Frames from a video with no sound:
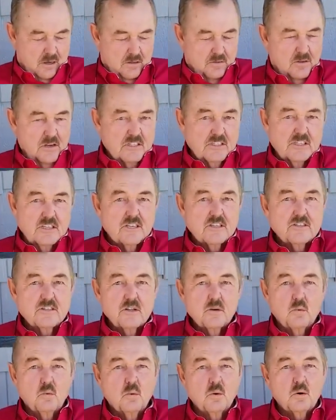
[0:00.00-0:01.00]
This is
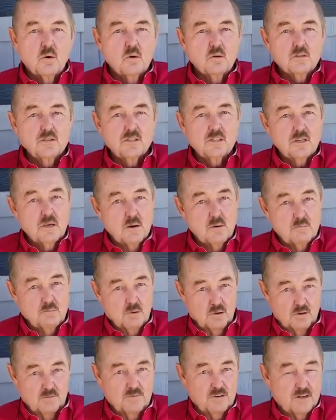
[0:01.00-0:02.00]
the world's
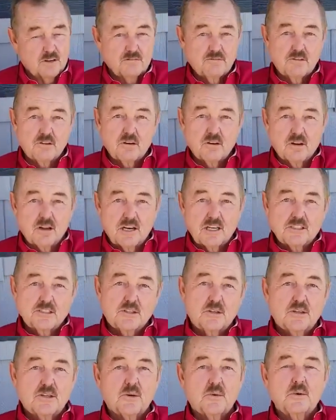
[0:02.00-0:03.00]
perfect
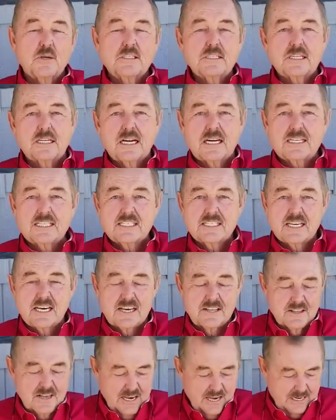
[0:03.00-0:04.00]
fertilizer, and the reason I say
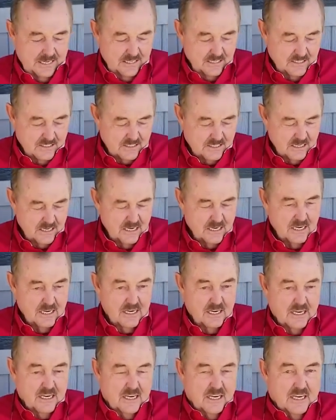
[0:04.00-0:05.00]
that is
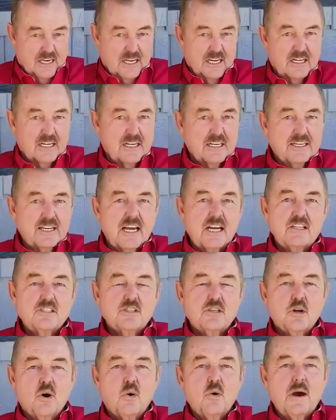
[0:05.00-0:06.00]
it contains
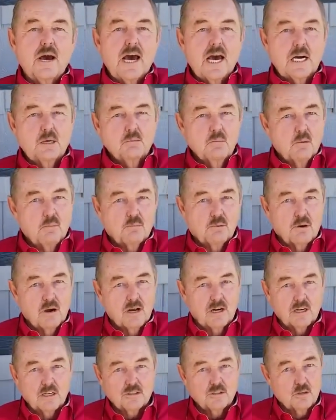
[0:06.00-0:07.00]
no animal
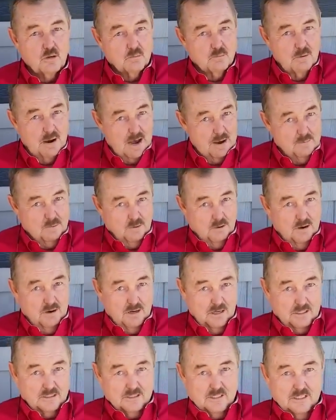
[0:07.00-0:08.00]
products or
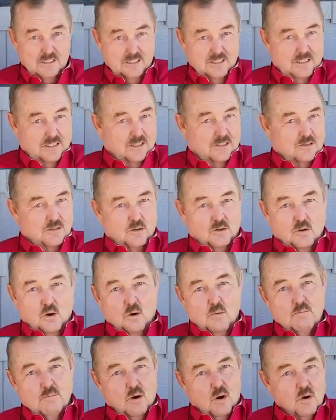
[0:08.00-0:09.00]
byproducts. So
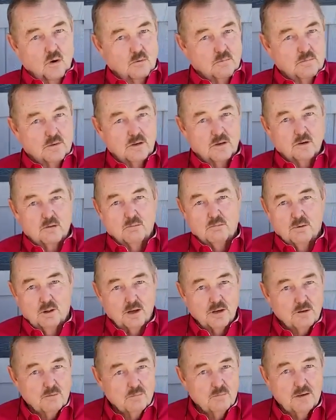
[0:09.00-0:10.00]
no bone meal,
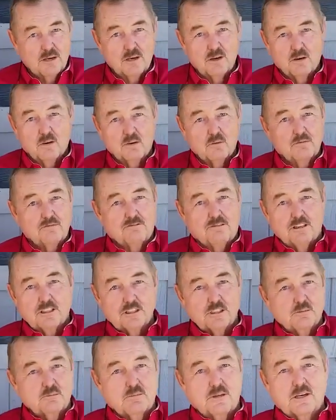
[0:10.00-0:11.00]
blood meal,
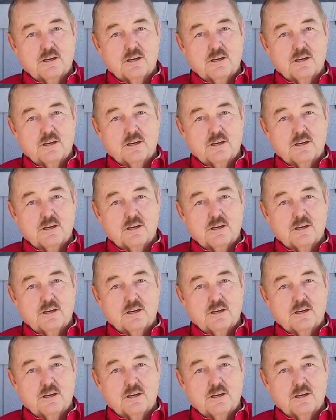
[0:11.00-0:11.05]
fish